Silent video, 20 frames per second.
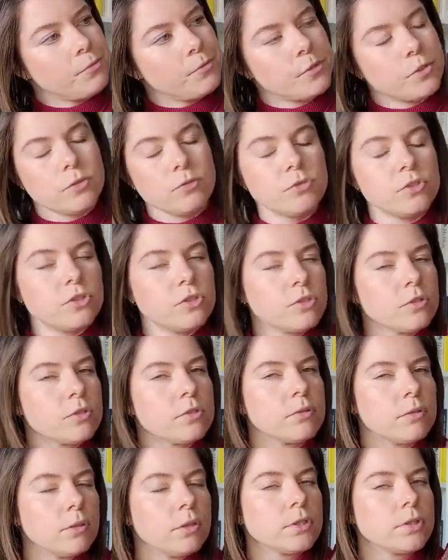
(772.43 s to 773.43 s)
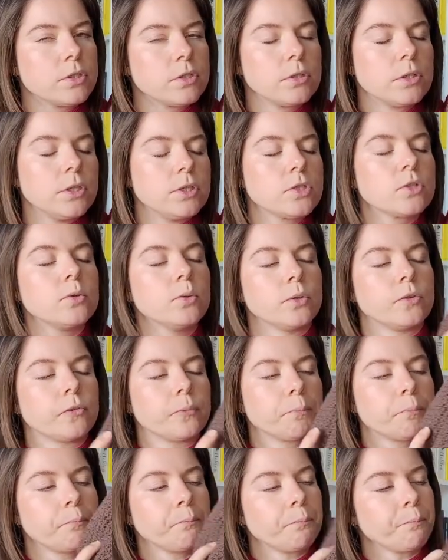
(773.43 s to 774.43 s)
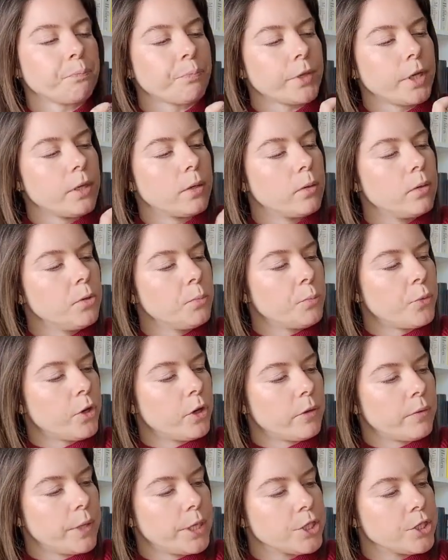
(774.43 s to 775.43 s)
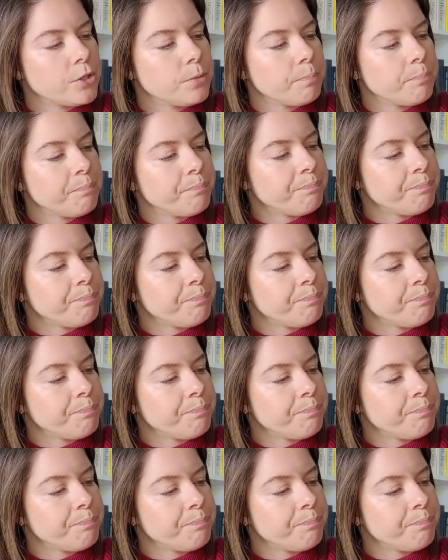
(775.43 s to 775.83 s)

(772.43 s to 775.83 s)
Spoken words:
So it's good progress.